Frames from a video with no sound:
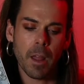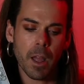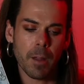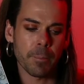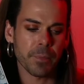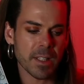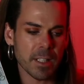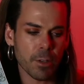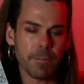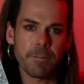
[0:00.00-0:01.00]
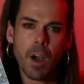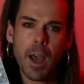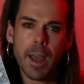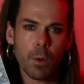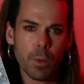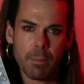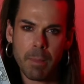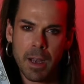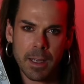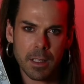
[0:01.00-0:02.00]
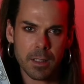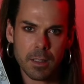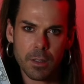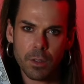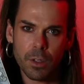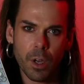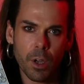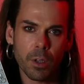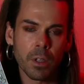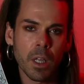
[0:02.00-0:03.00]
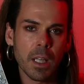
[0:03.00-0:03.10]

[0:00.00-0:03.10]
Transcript: There's a lot of fire with Mars, you know,